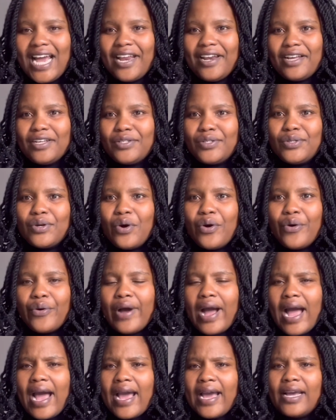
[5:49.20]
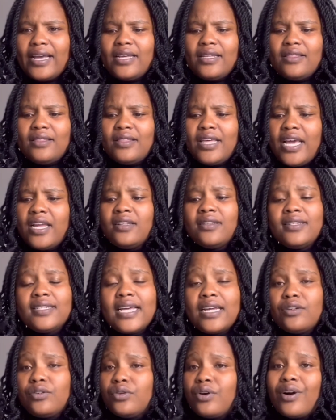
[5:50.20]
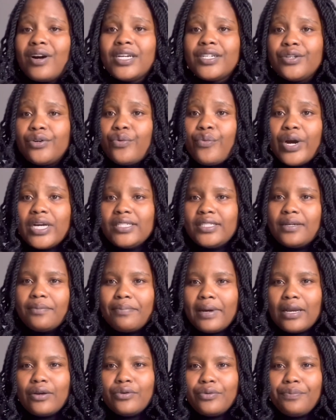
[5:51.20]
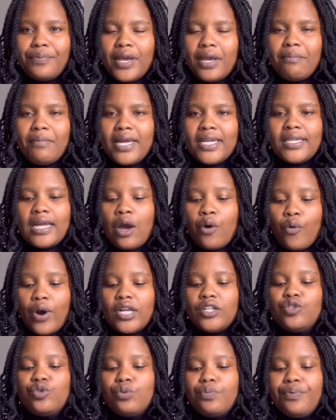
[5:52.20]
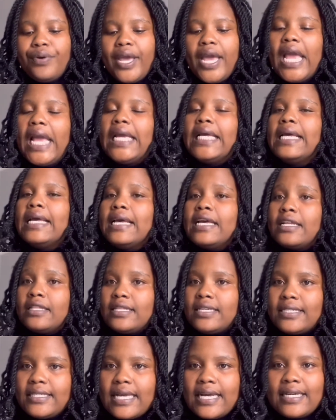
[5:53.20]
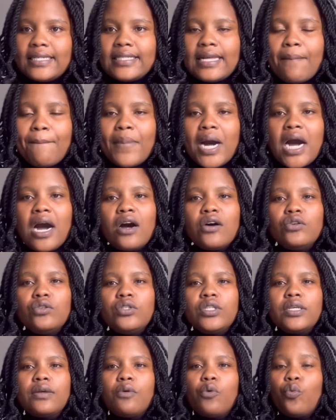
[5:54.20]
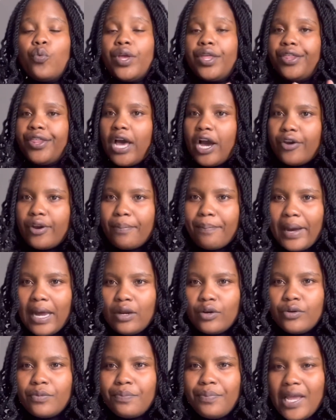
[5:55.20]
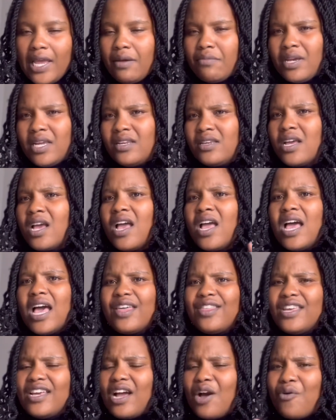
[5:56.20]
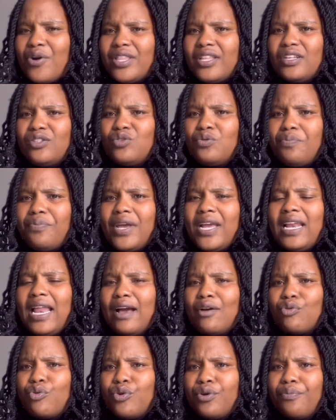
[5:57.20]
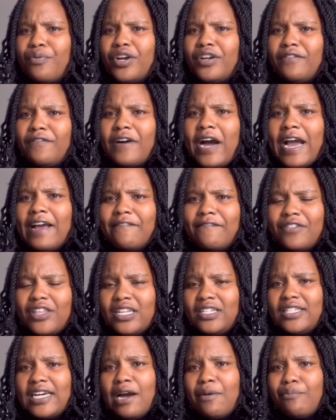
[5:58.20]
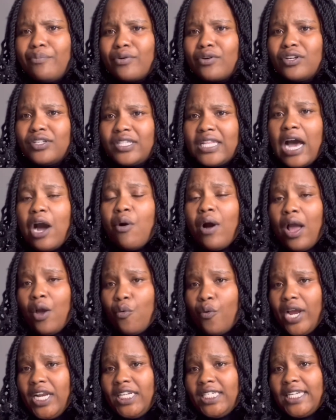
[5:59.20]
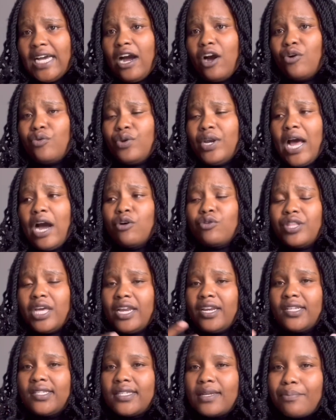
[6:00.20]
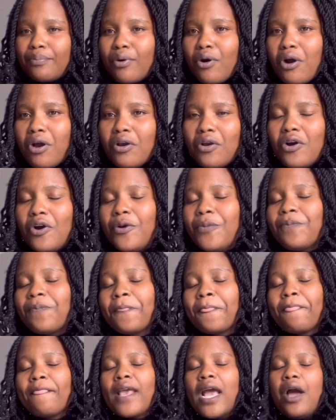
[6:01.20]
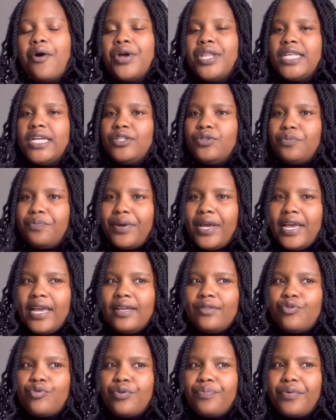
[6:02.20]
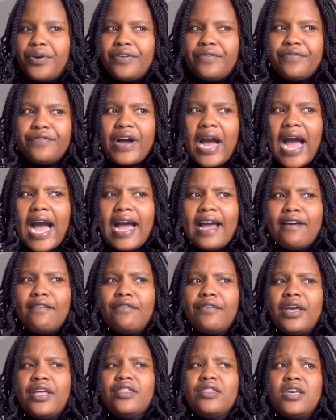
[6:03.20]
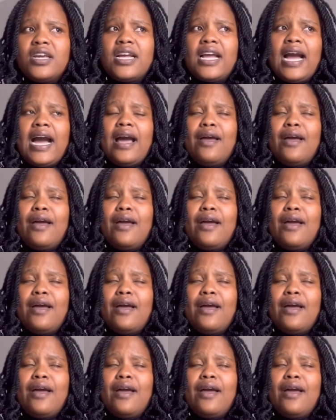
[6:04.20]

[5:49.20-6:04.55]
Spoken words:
So I then said, no, I don't want a balloon payment. I want to pay this X amount without a balloon payment. I think I wanted to pay like 3.5 that time, because now I went down. Now that it's a Polo, I wanted to pay 3.5, and the guy